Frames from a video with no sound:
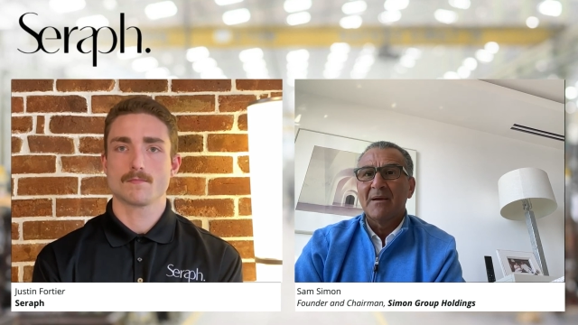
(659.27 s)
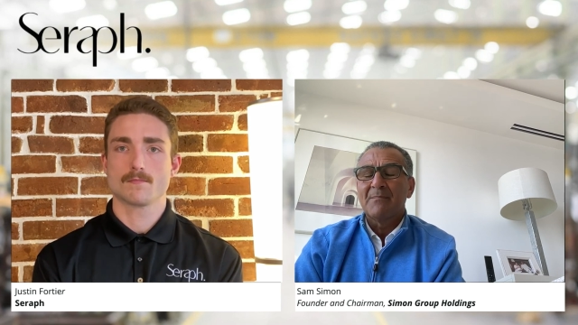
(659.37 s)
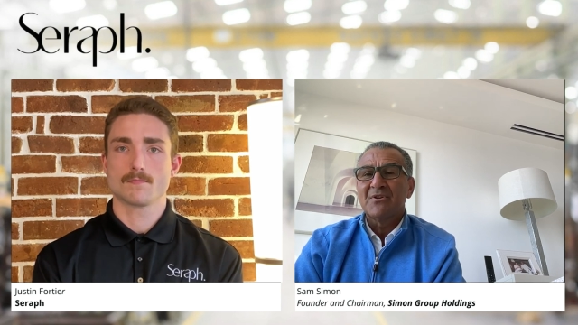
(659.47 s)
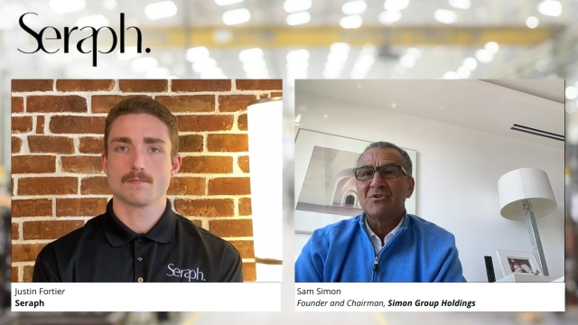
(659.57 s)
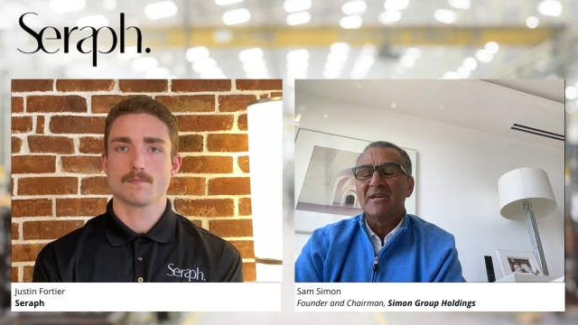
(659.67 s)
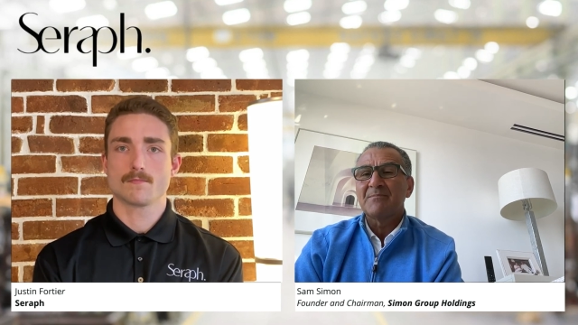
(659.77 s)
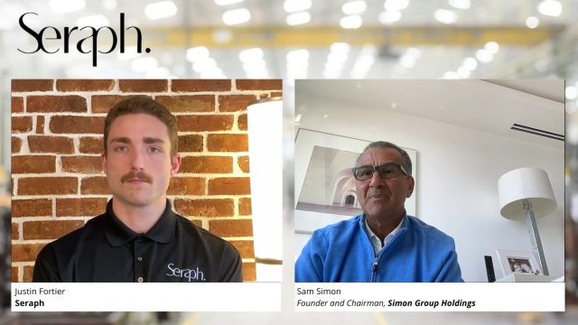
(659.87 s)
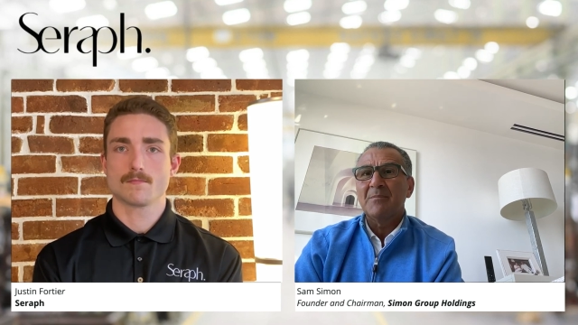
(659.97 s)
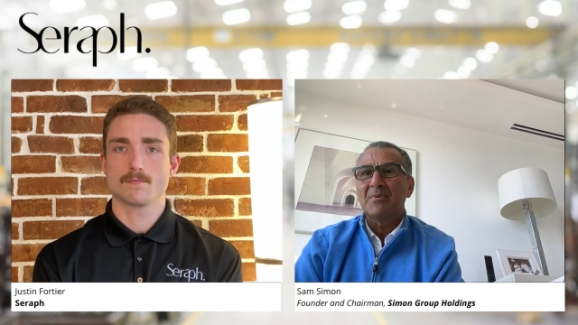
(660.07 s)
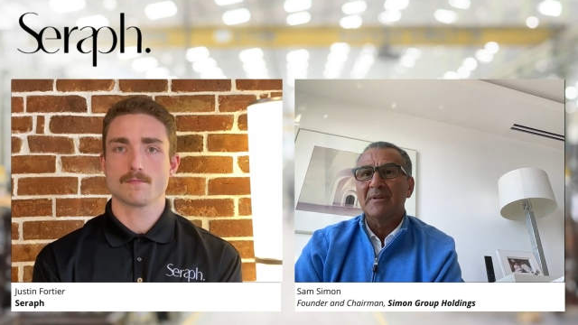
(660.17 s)
Speaker 1: but you get
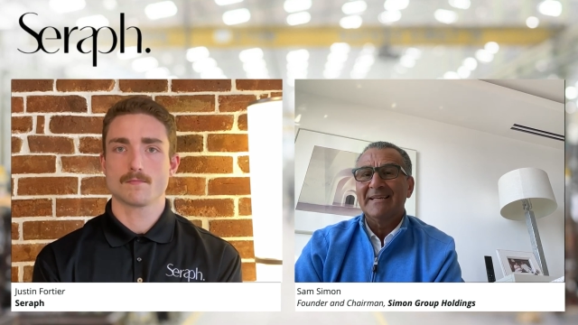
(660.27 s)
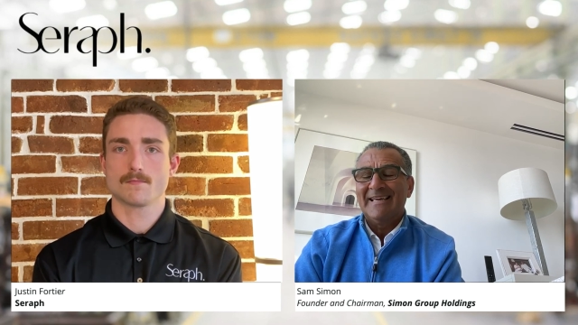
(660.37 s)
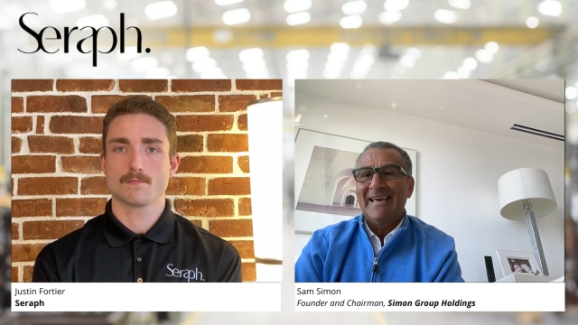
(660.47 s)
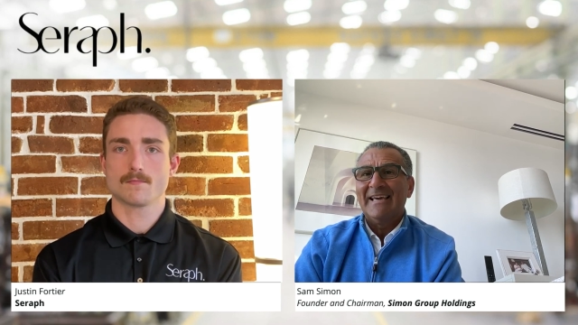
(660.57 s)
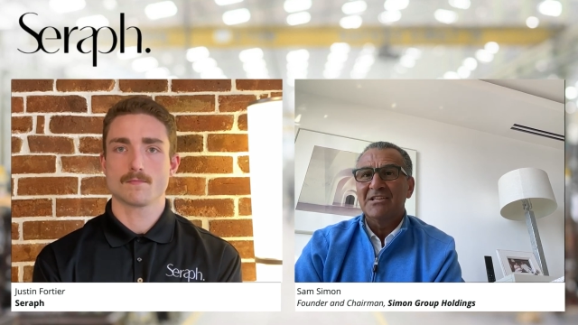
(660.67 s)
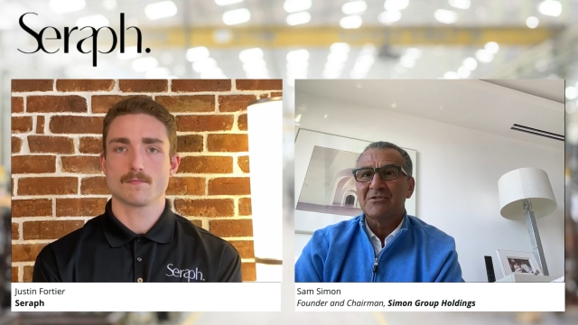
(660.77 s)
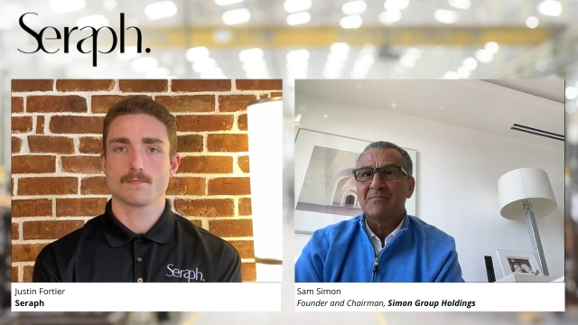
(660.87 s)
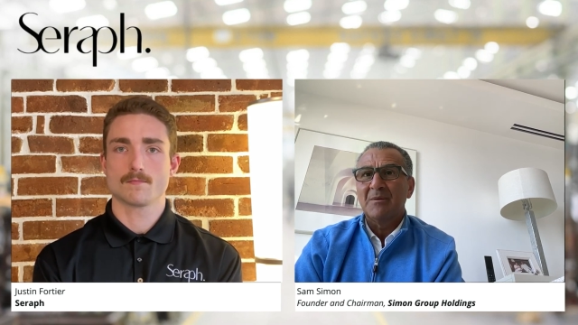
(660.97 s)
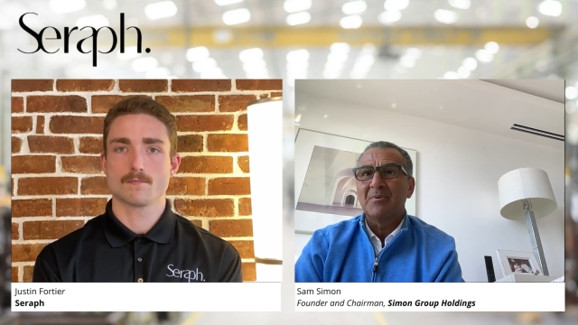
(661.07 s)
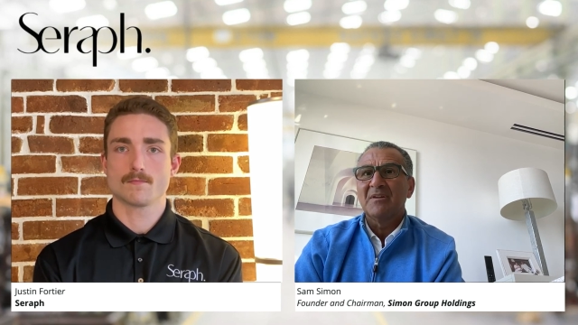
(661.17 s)
people engaged, people